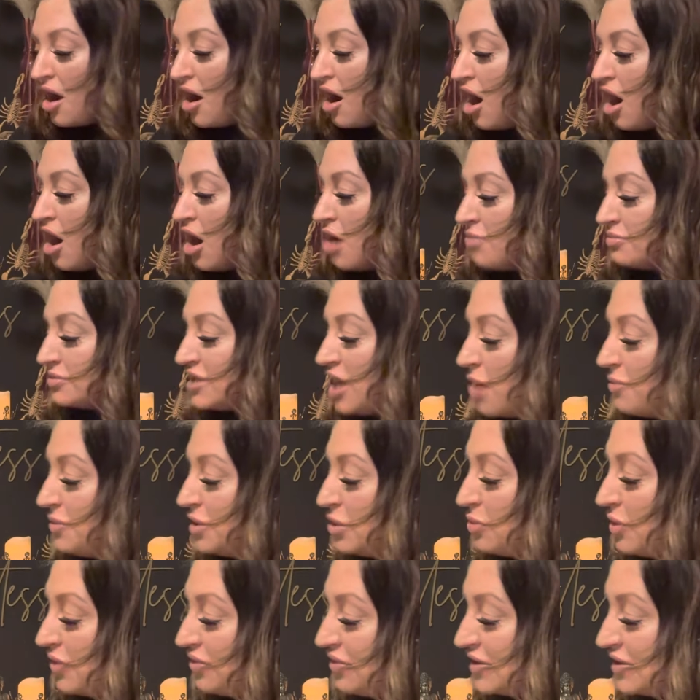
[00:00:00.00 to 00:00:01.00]
Um, tell
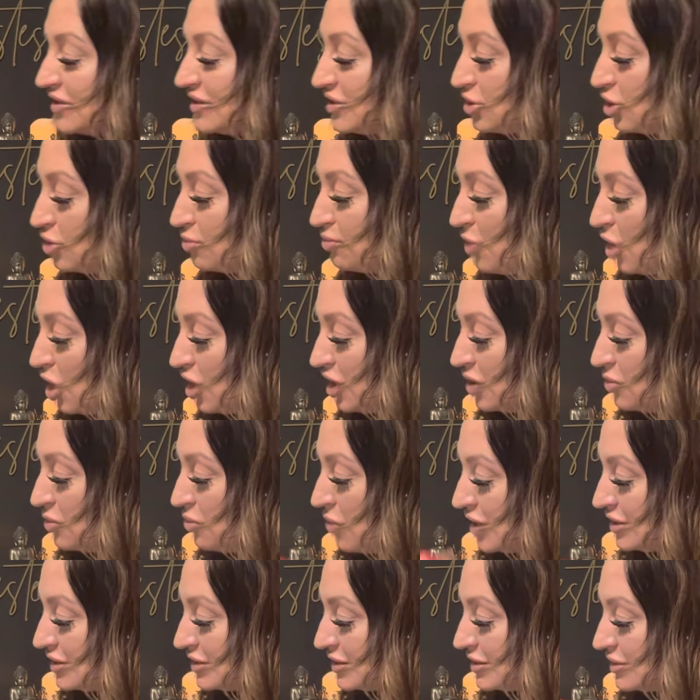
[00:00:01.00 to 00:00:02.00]
me what this third party
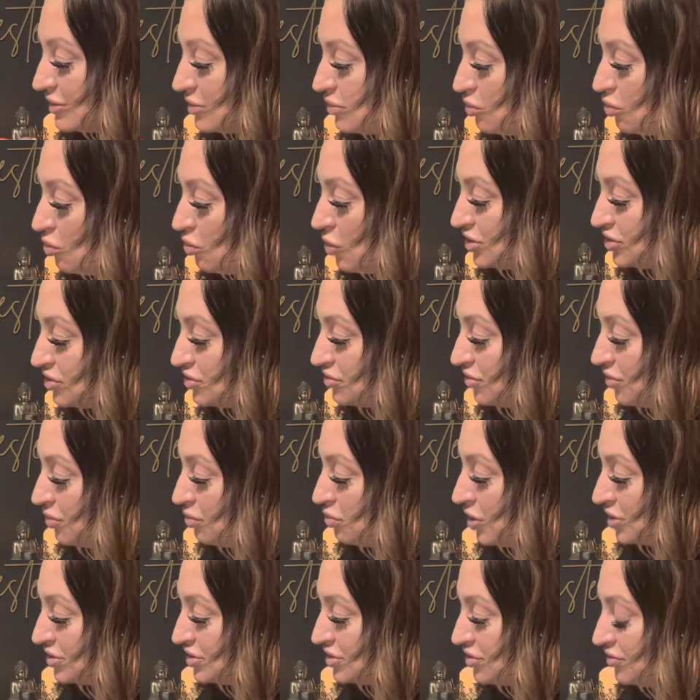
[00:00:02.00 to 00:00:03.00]
wants. What do
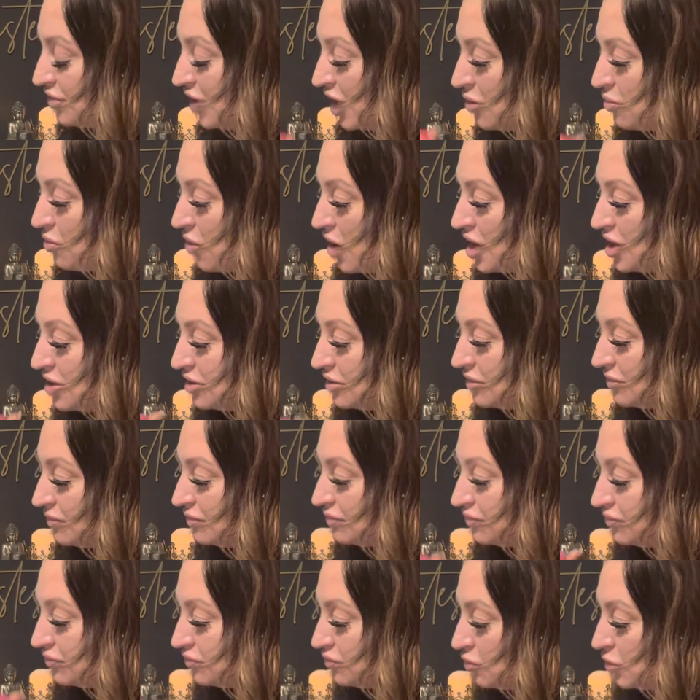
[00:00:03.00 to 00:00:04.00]
what do they want?
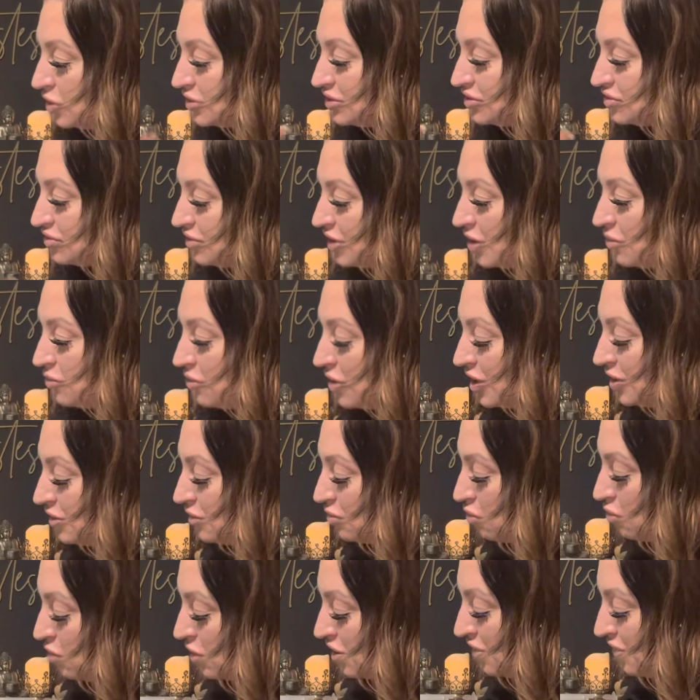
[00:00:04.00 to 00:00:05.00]
What do they want?
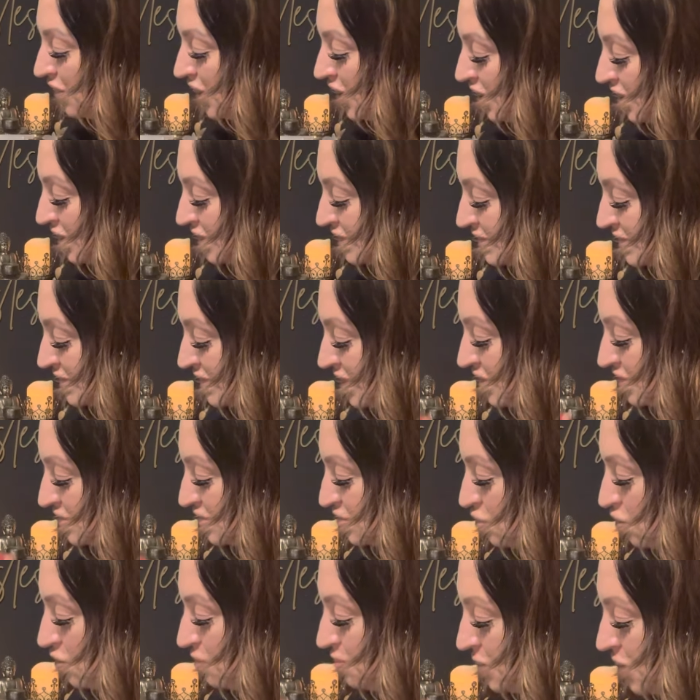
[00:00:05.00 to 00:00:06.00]
What are they going to say to
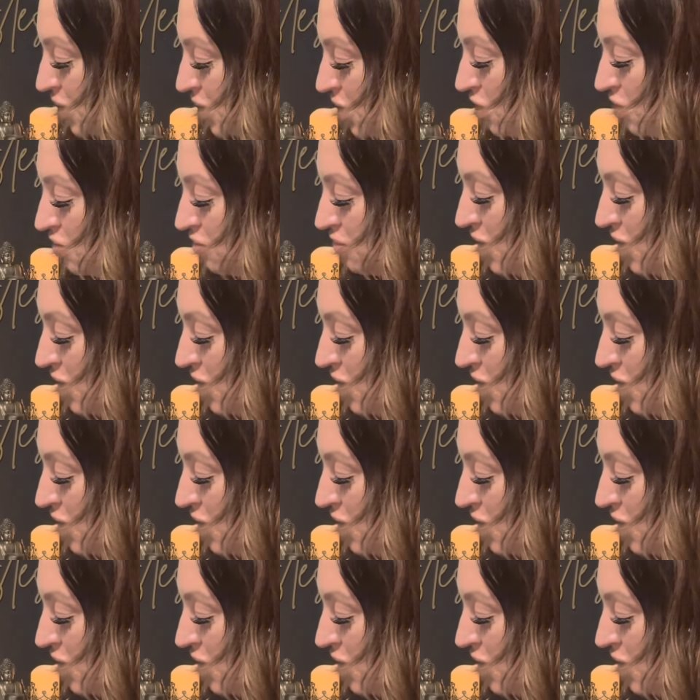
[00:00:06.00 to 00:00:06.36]
Scorpio?